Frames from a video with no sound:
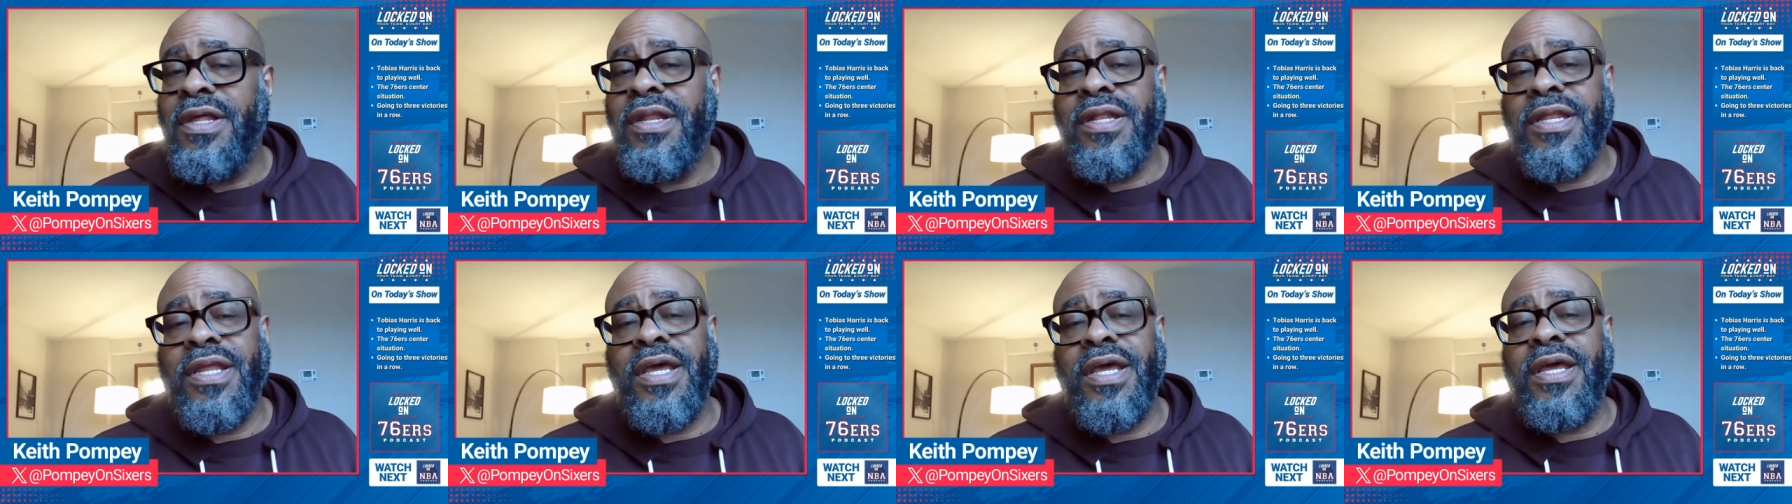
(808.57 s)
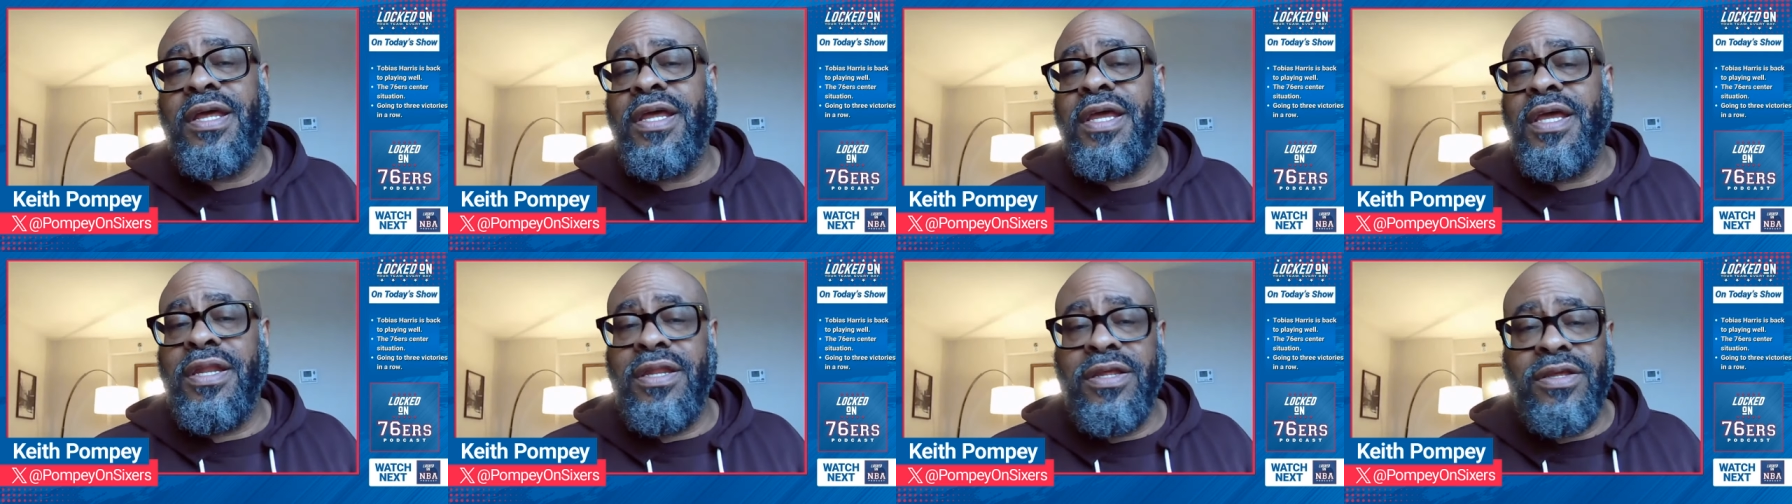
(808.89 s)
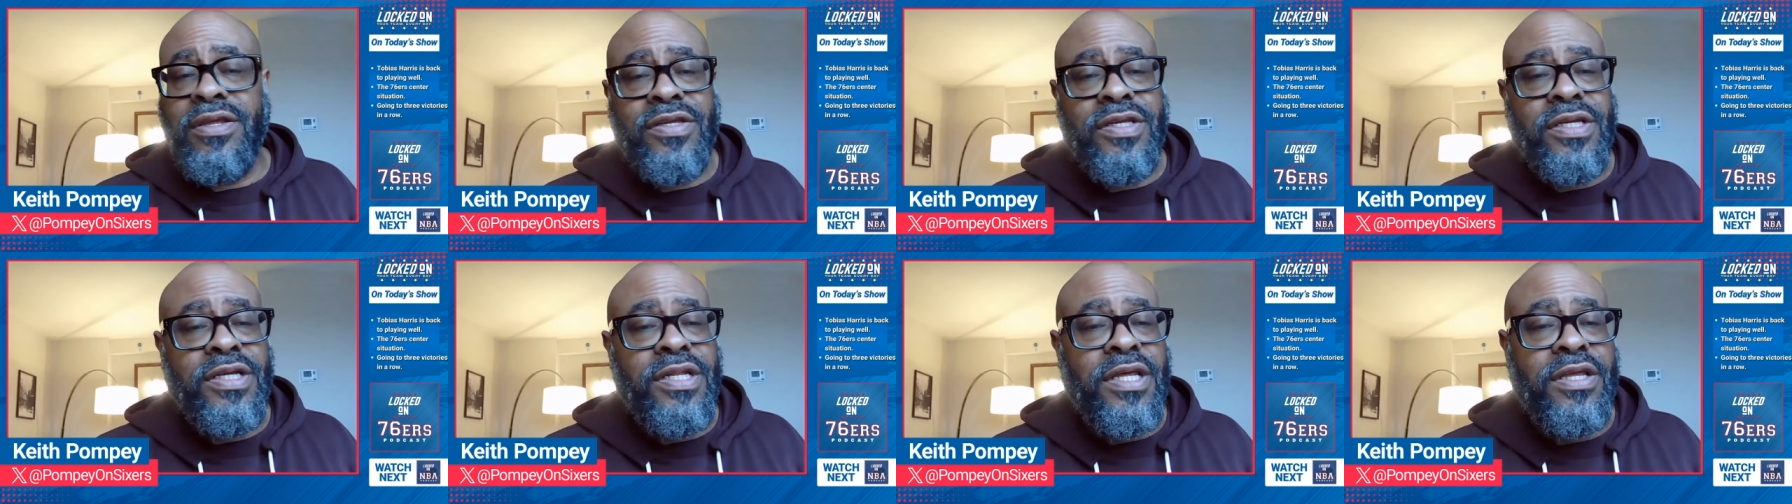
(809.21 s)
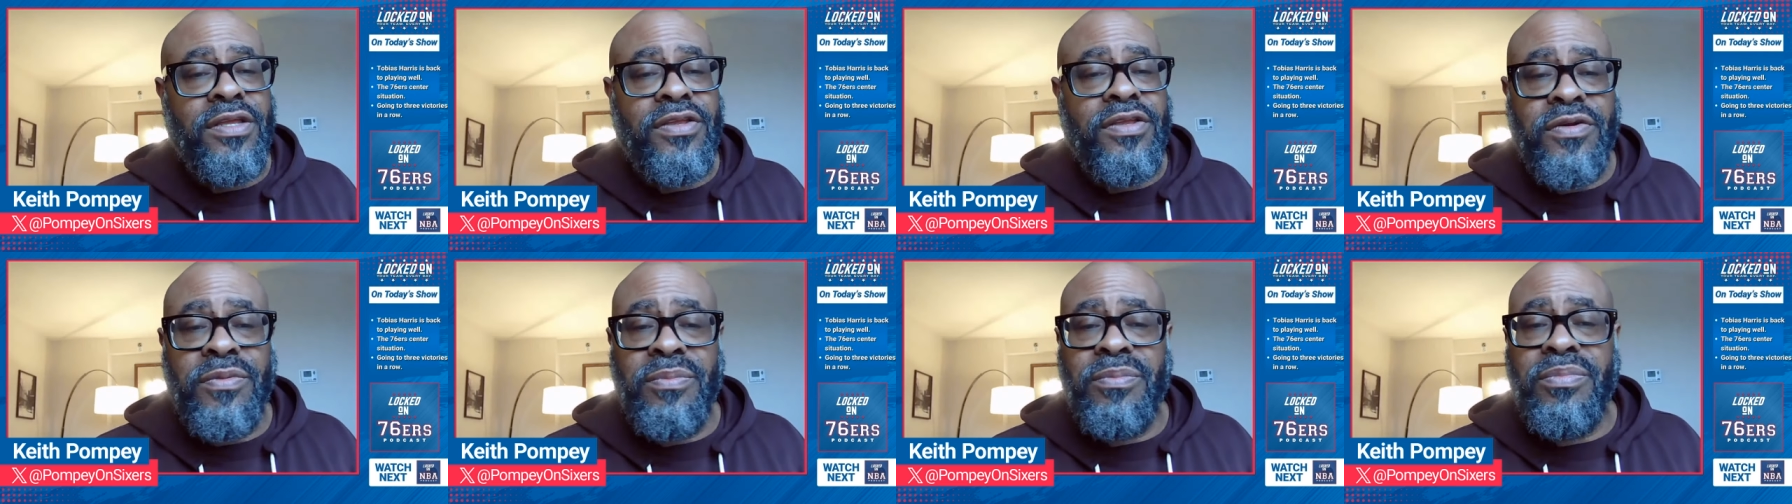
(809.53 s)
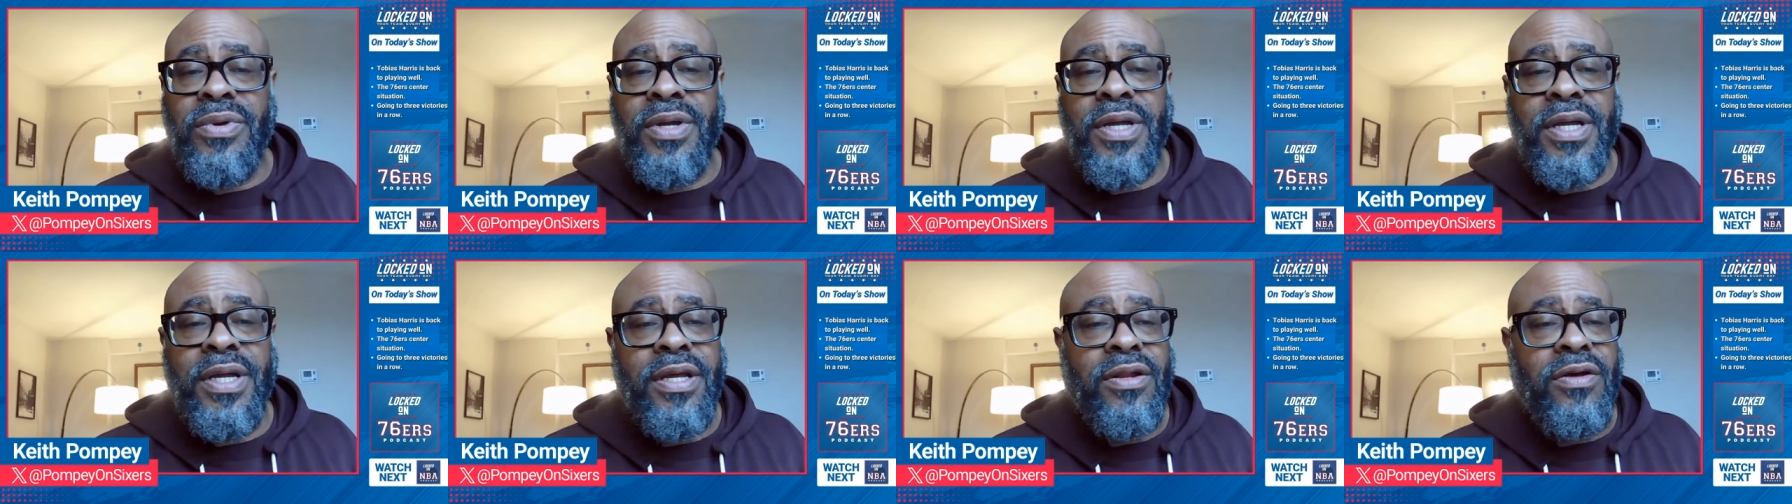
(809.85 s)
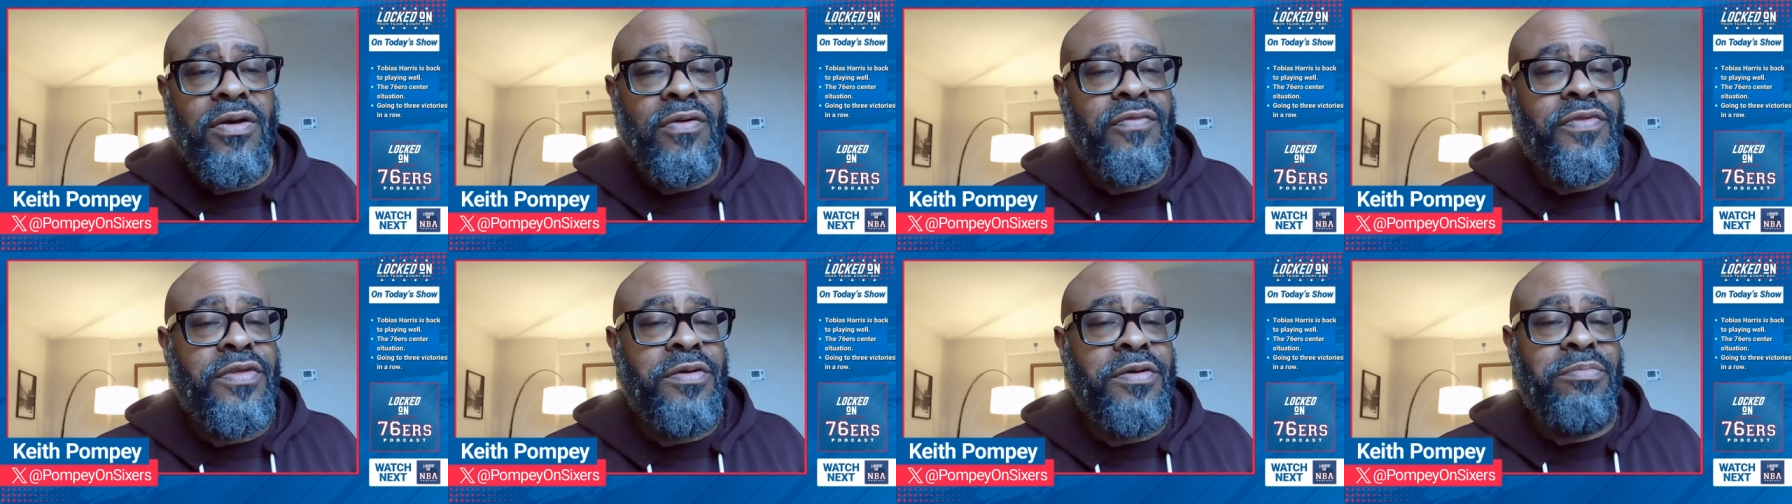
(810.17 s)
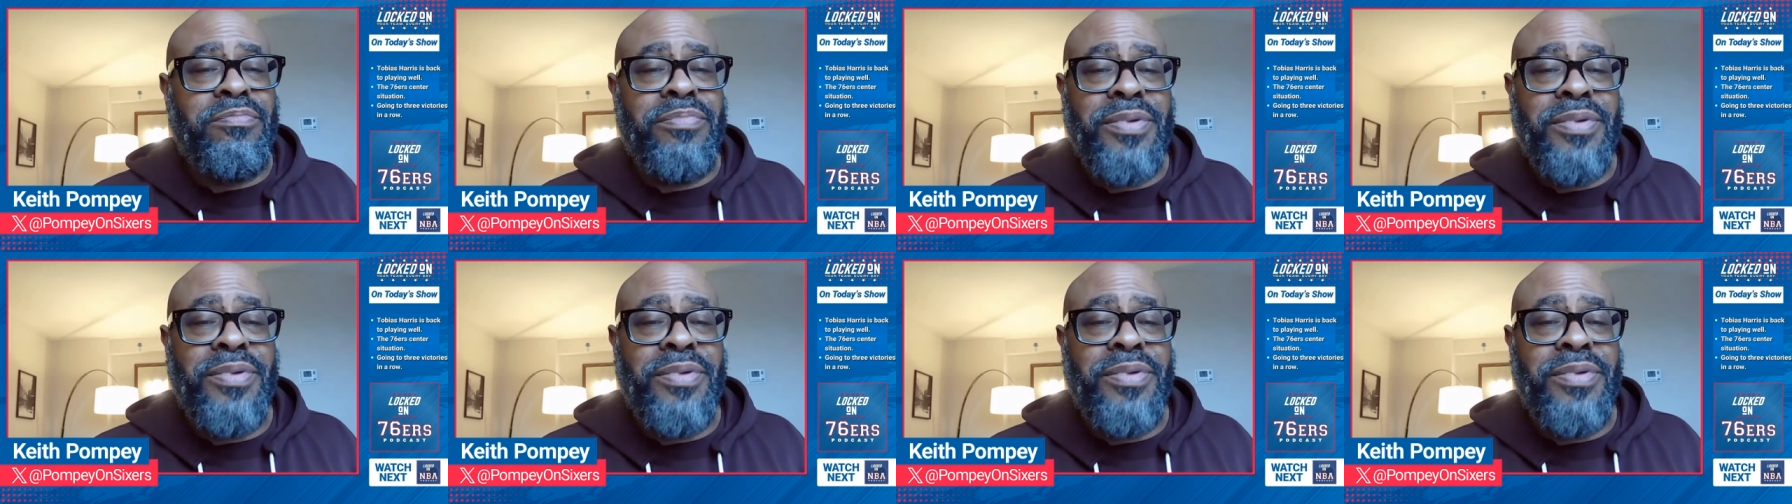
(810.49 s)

that energy that you're bringing off the